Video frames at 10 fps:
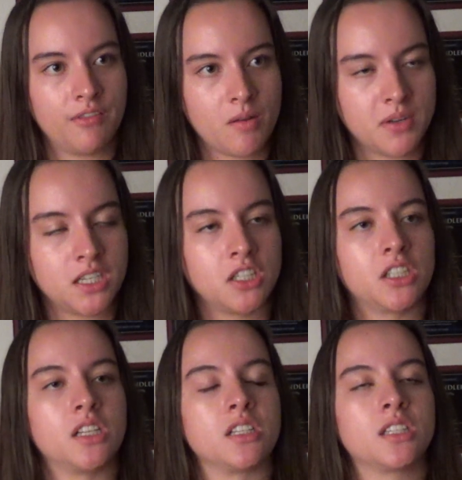of
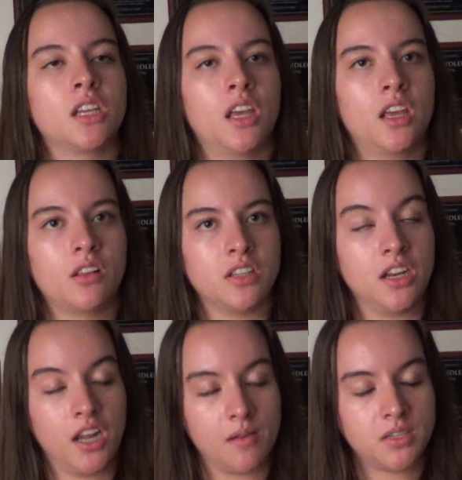repetitions
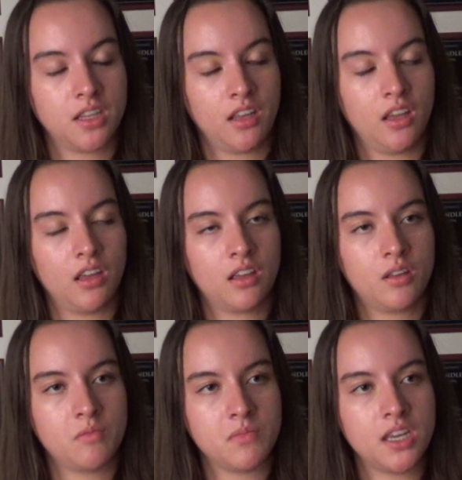leading up to the
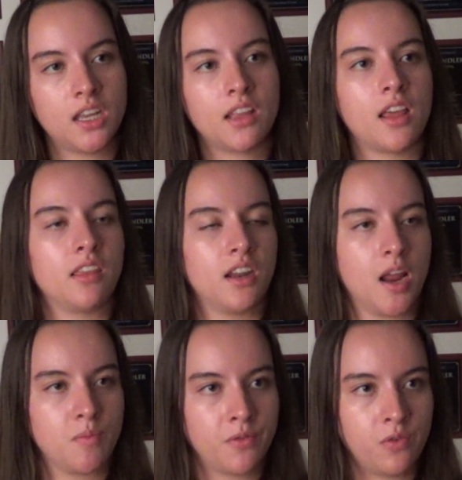meet, and then the
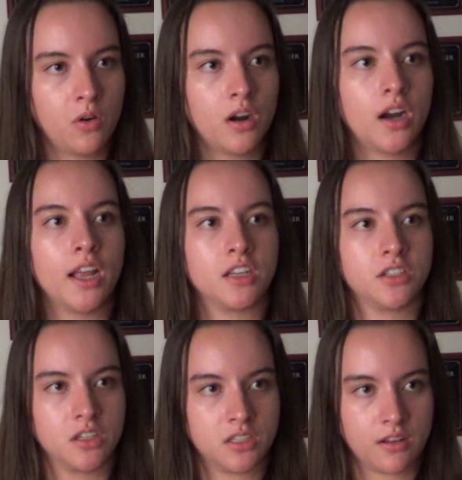night before, it's
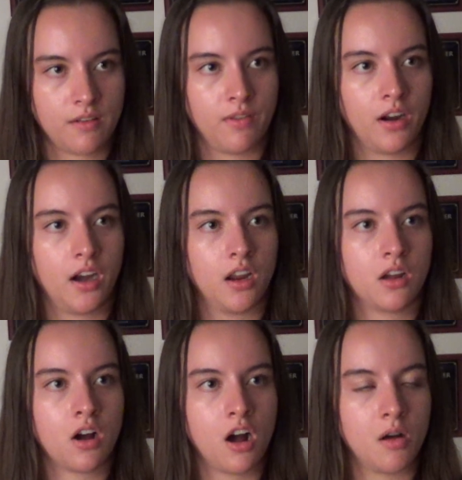just a very
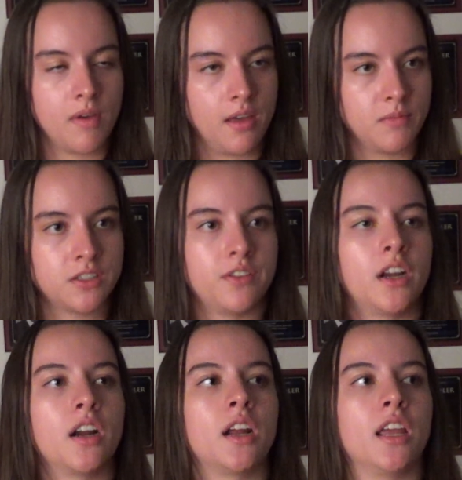calm
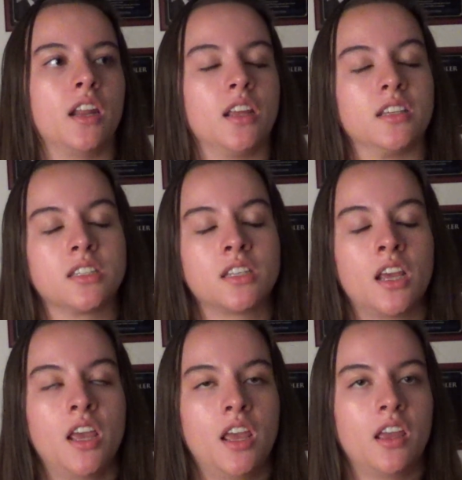atmosphere. It is,
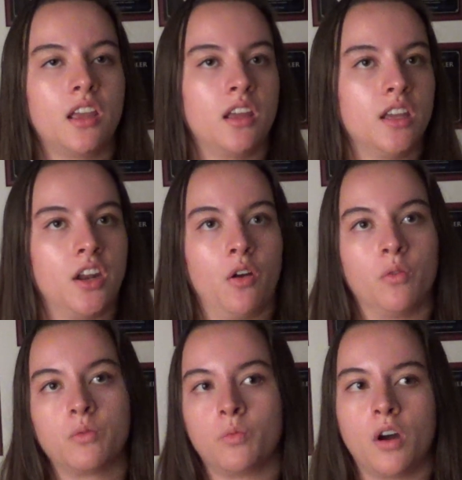
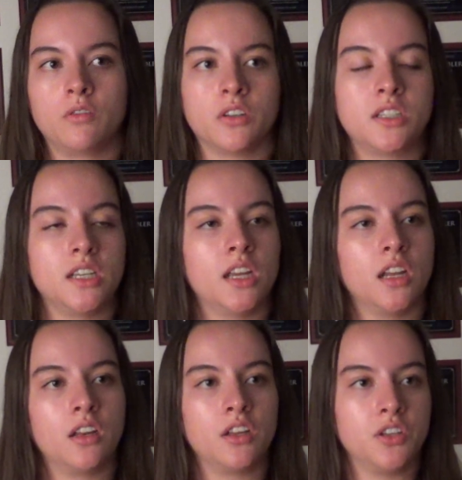one
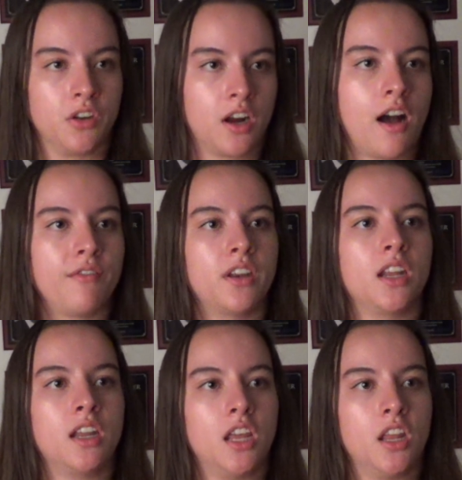routine you're
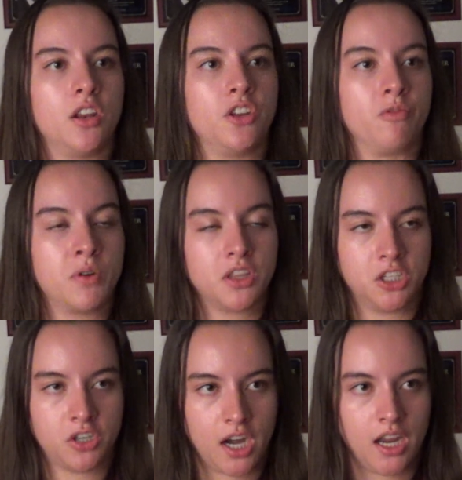confident in, you've put the
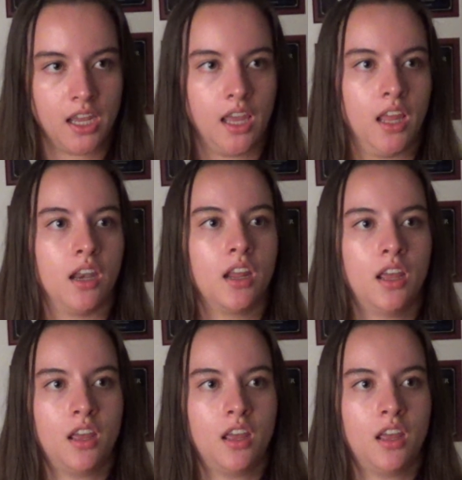training in,